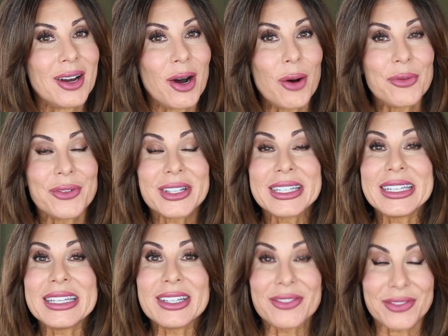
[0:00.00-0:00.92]

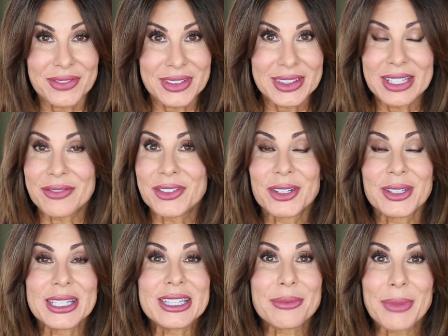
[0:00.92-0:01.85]
hopefully, if
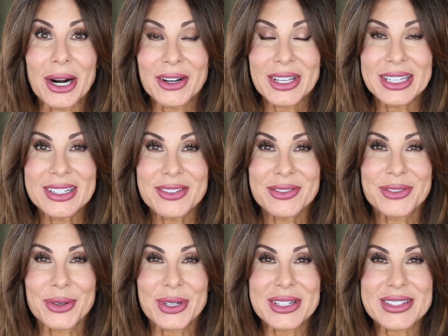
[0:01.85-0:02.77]
you're in the market
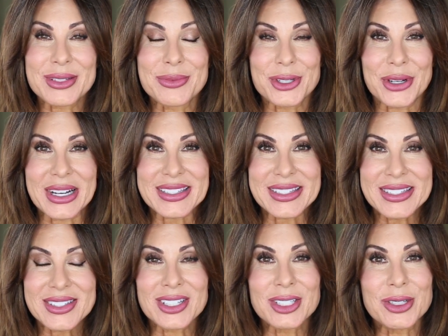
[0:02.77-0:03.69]
for some
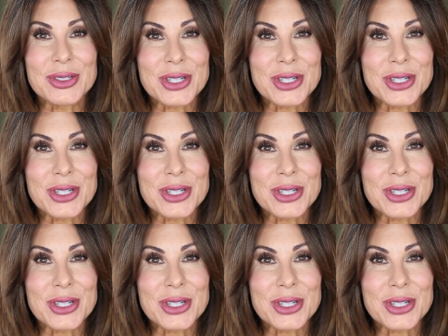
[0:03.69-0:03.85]
dresses and you